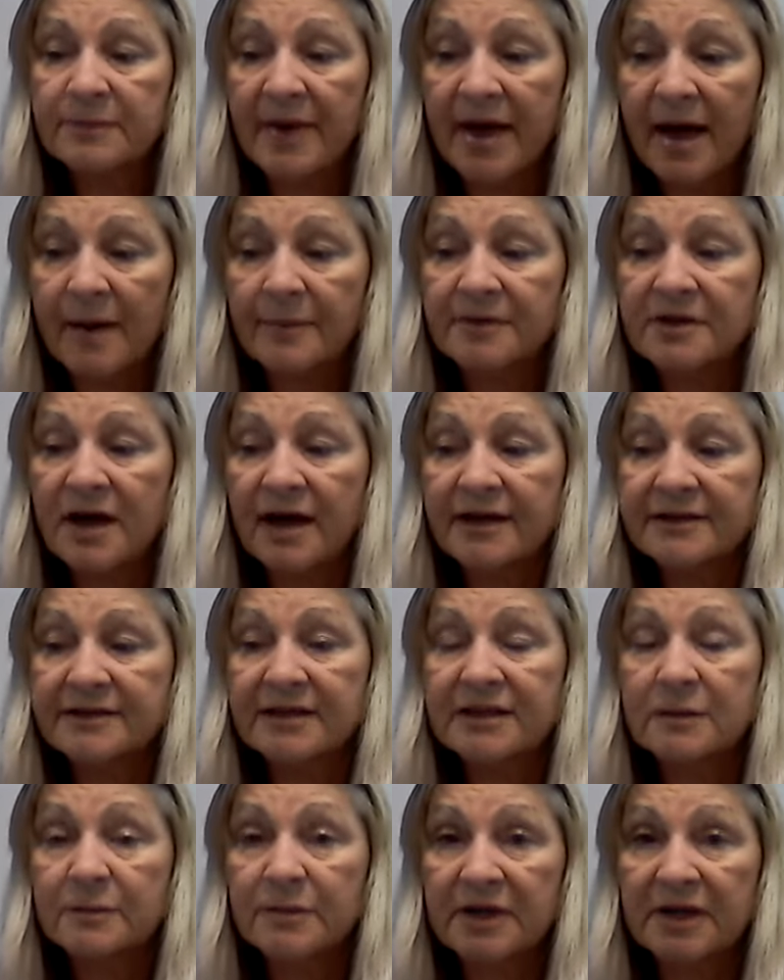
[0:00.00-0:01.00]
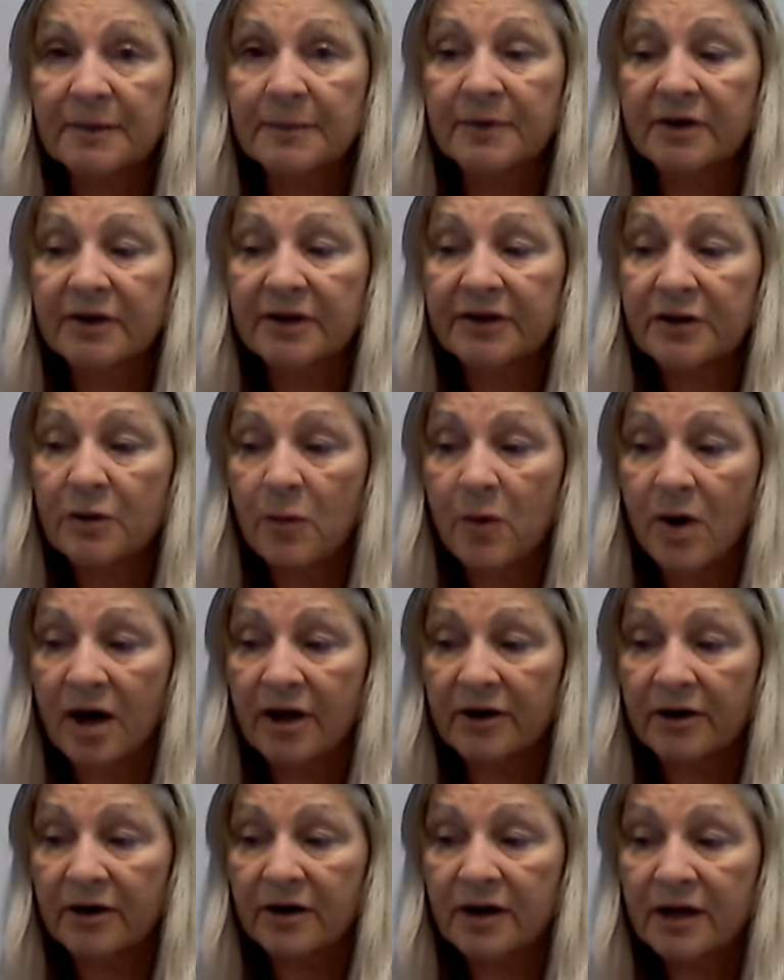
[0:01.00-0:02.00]
baptizing the people in the
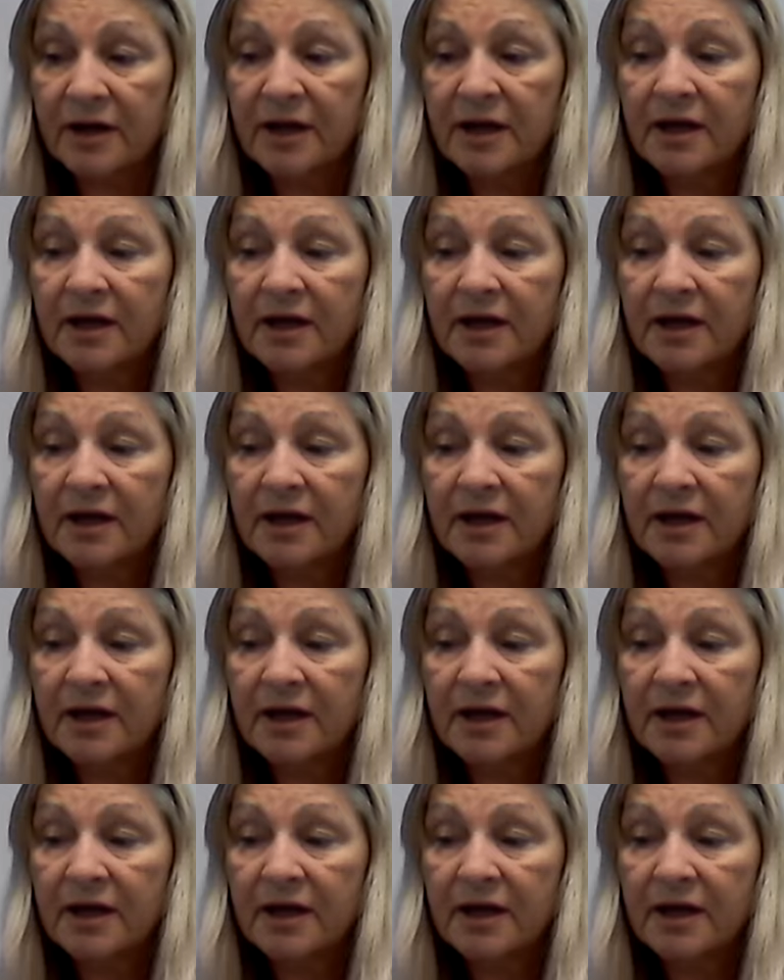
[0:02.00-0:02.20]
water.